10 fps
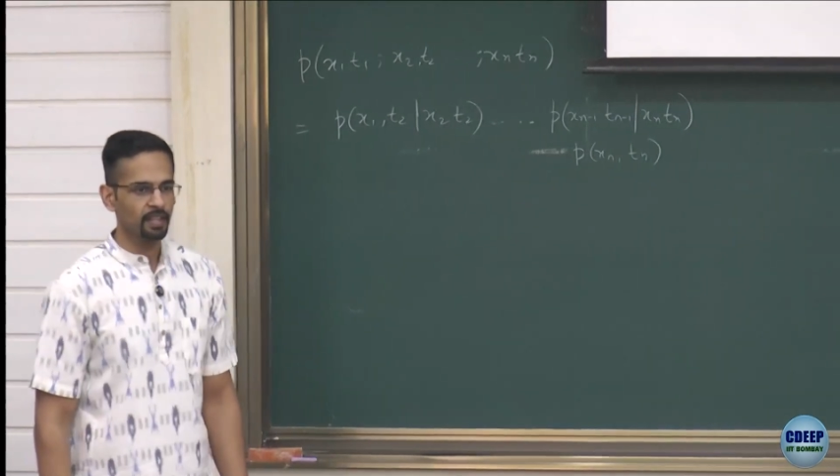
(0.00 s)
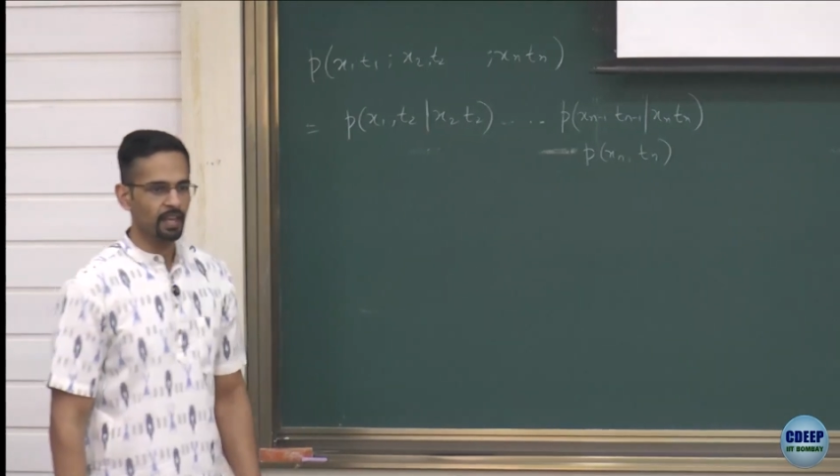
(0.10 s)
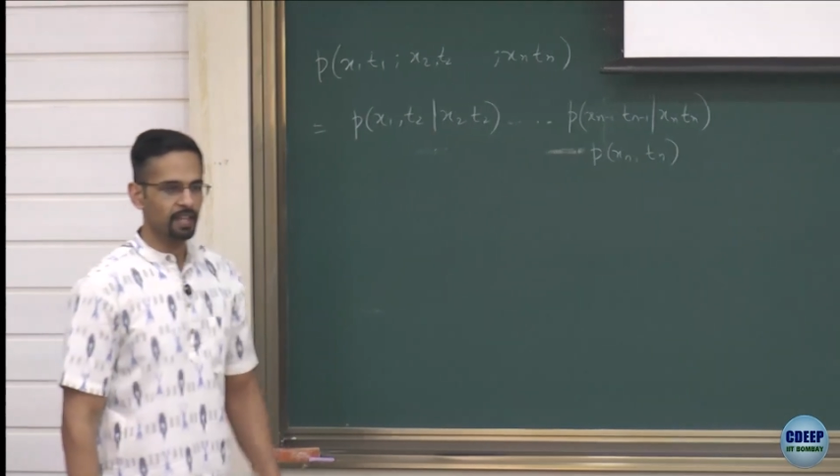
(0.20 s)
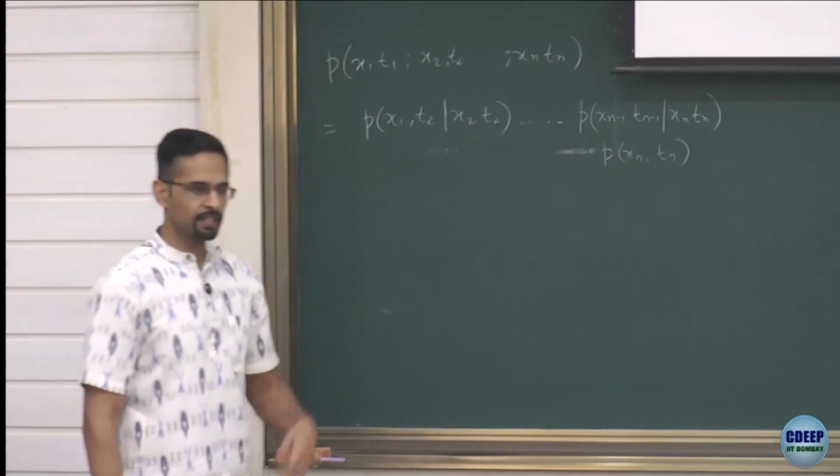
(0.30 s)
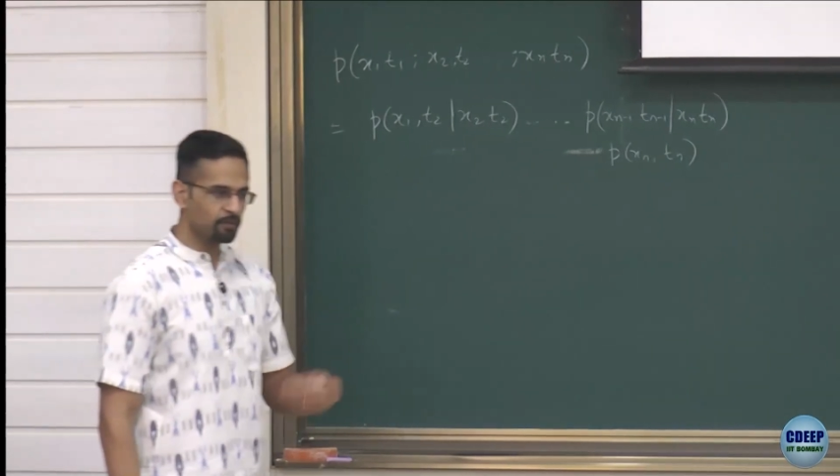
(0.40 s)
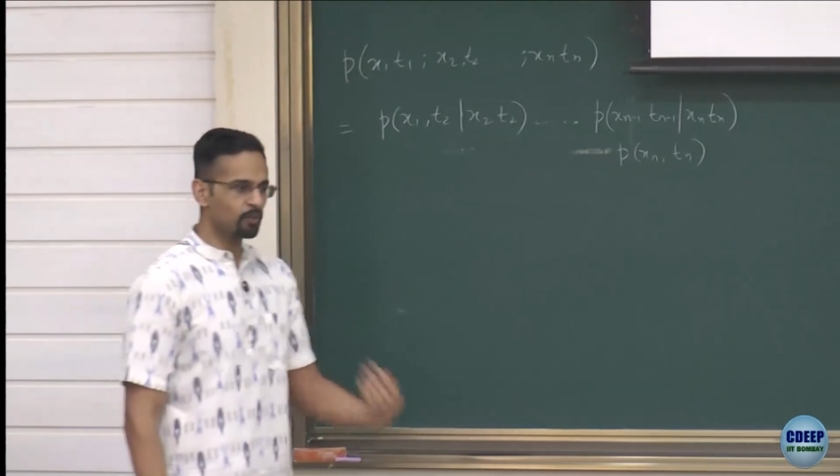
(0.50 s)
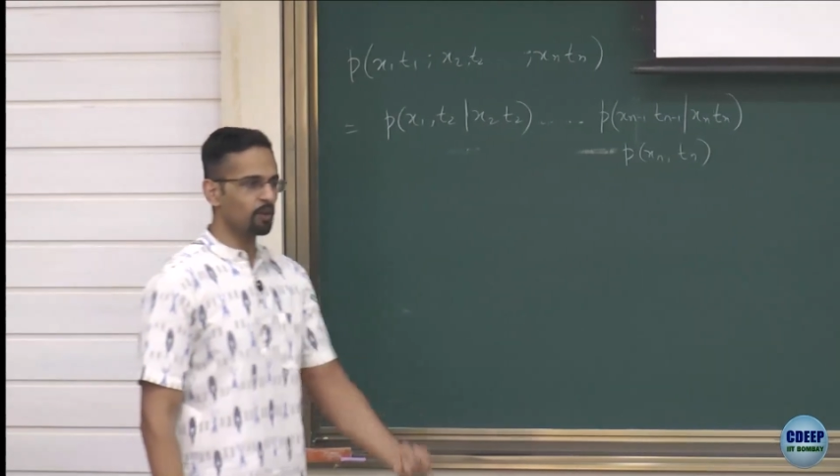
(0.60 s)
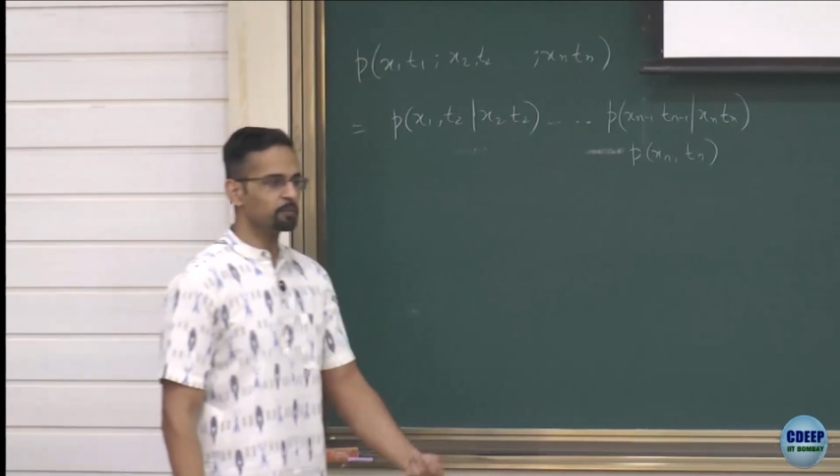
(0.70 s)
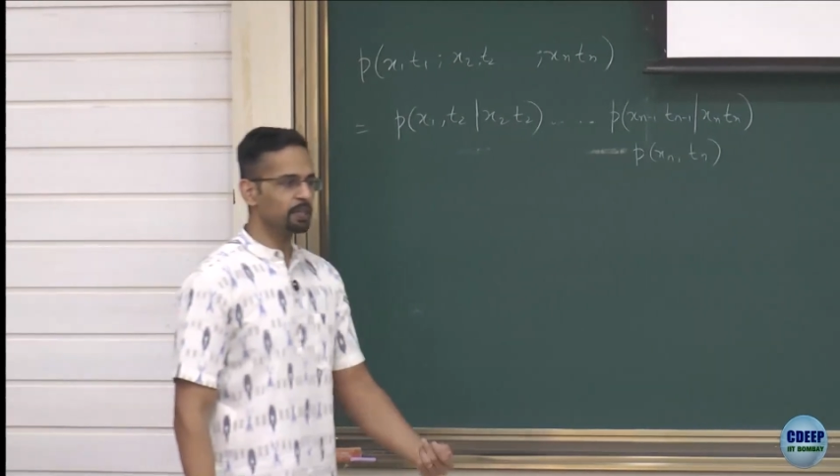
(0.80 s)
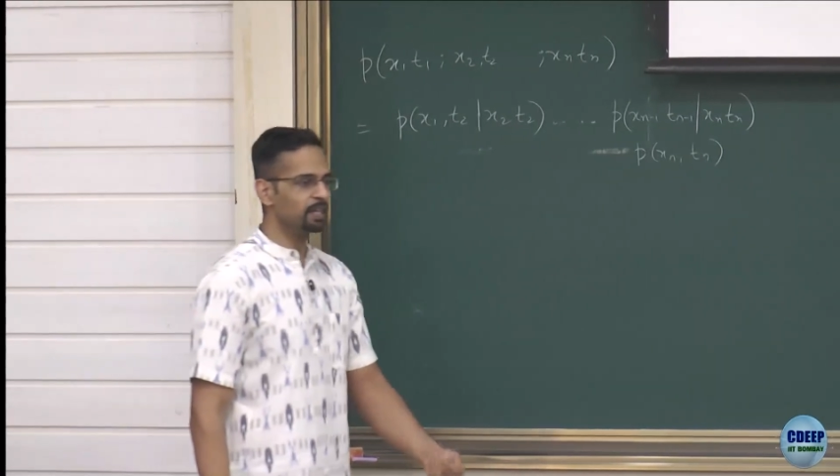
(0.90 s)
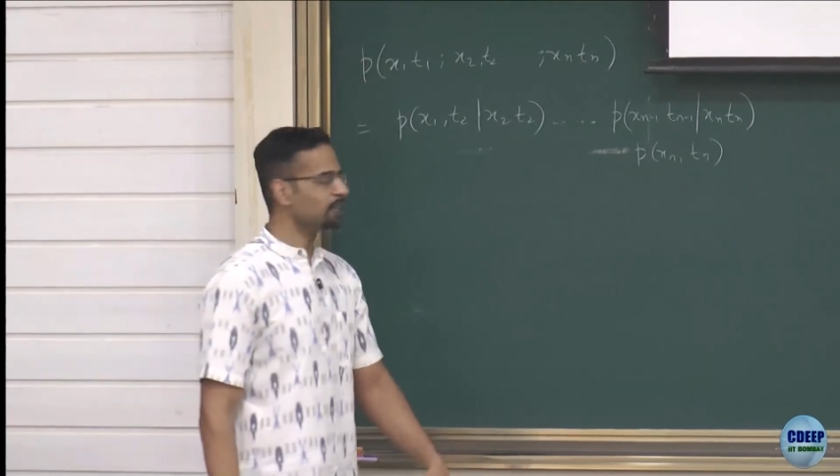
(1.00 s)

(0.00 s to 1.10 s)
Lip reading: And then from there, I